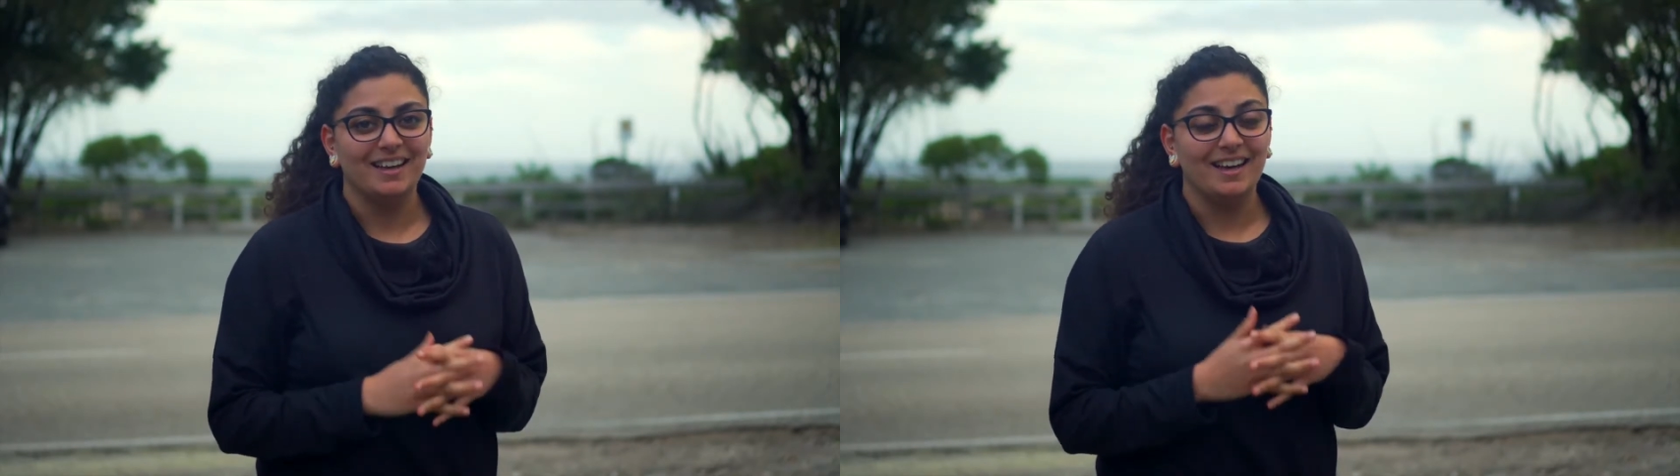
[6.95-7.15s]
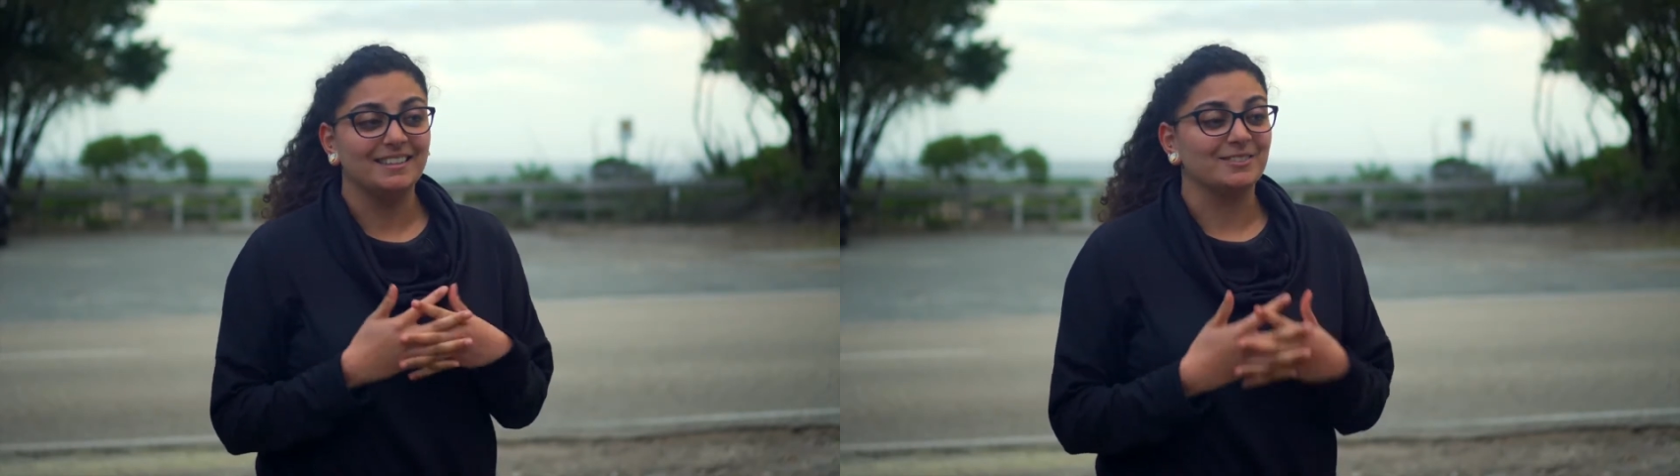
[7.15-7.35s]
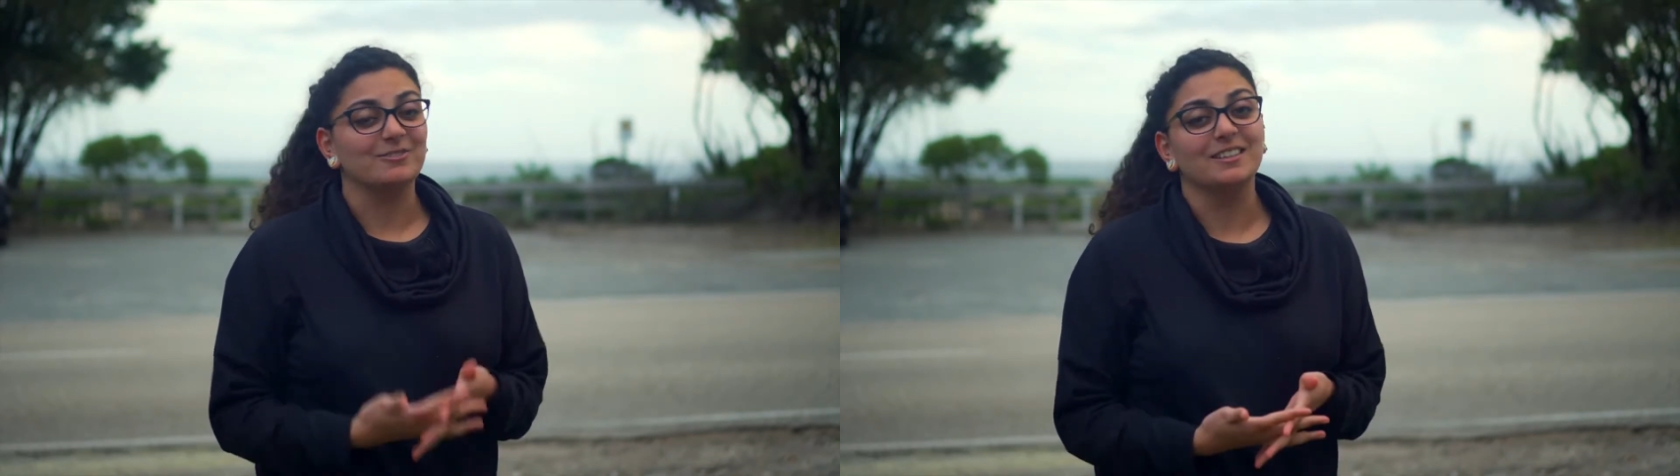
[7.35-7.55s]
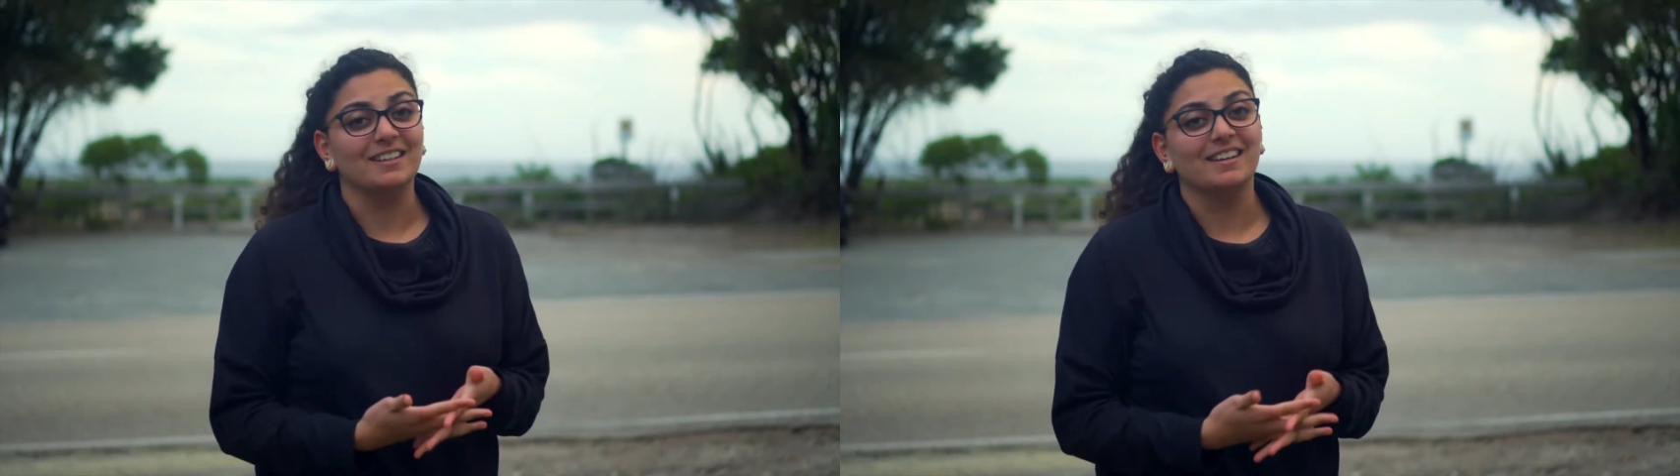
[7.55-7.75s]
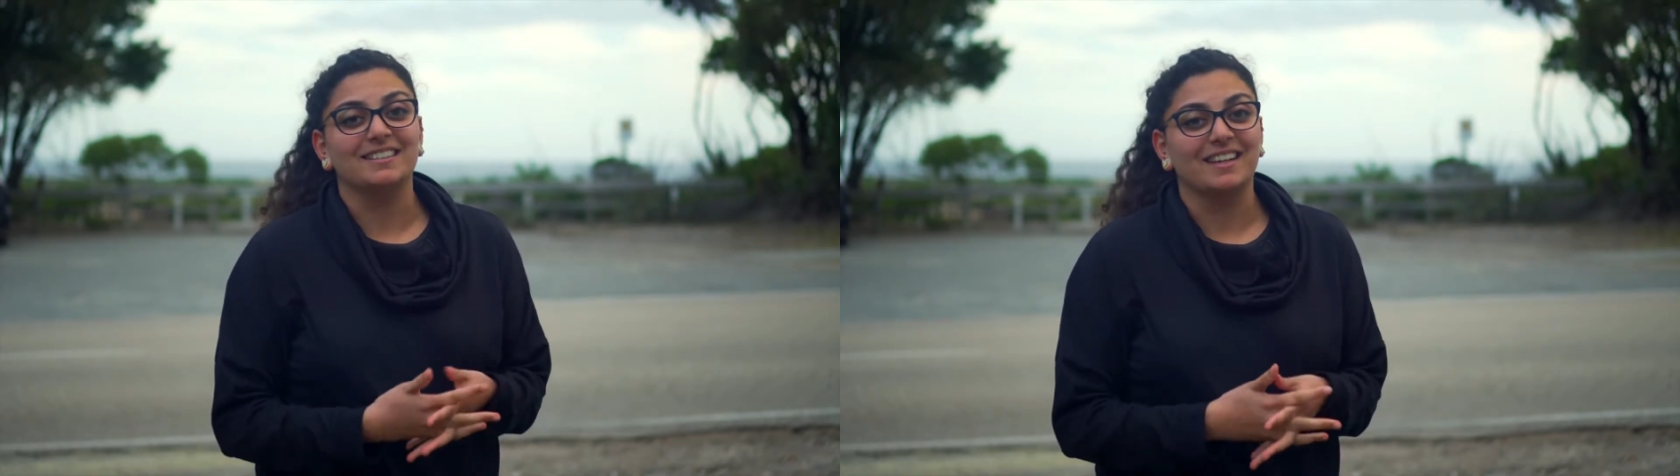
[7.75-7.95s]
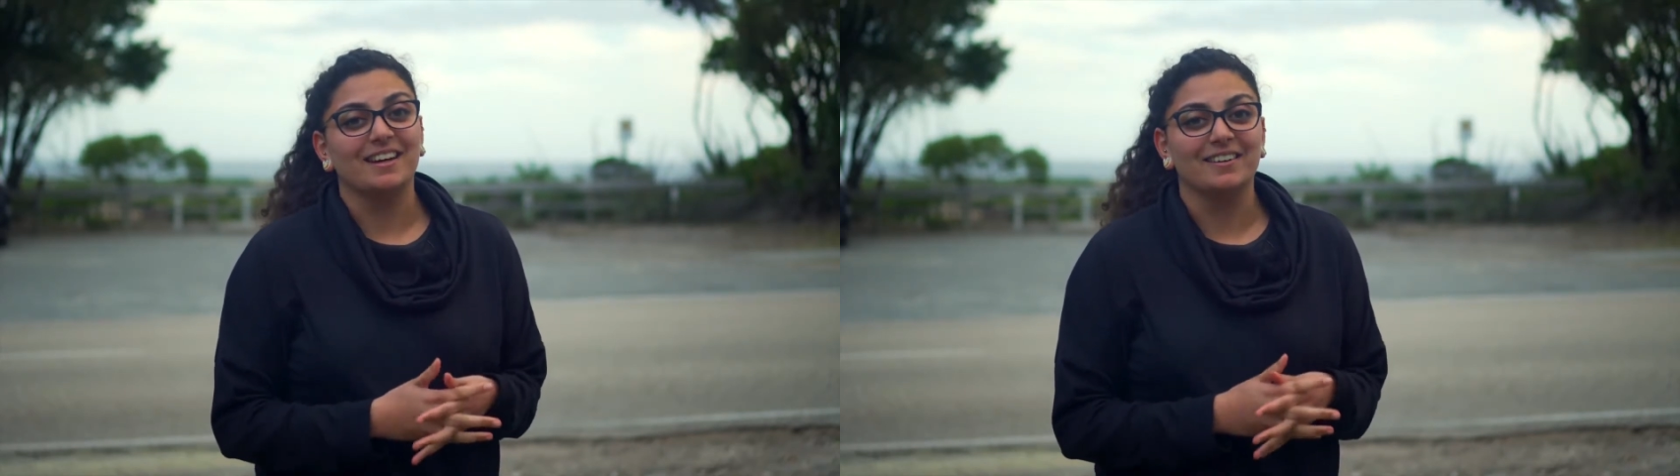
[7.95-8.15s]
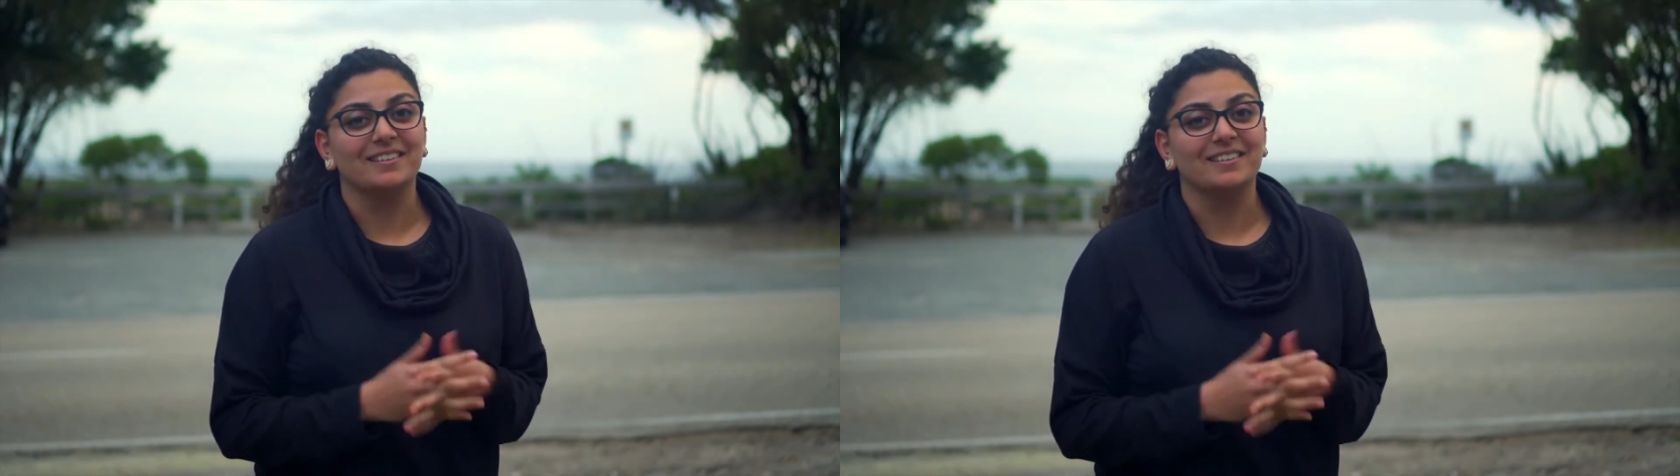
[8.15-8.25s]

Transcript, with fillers: and it's a really nice area.